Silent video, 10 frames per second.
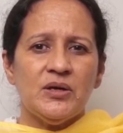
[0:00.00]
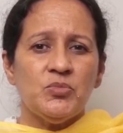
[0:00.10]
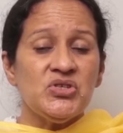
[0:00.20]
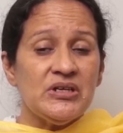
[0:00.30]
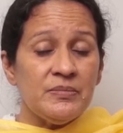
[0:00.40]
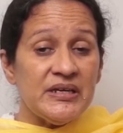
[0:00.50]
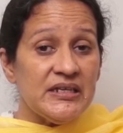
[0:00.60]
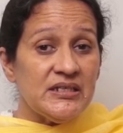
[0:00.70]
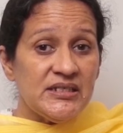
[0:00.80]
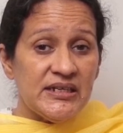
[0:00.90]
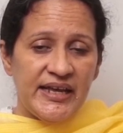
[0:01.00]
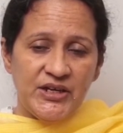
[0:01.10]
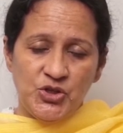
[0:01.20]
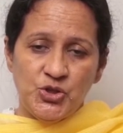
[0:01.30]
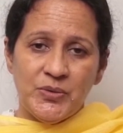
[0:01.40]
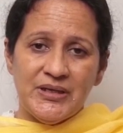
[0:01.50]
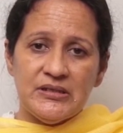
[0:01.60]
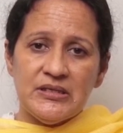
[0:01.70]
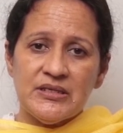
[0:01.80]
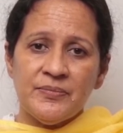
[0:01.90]
the Muslim
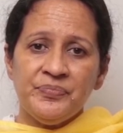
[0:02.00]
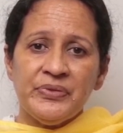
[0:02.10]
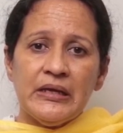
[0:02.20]
intellectuals,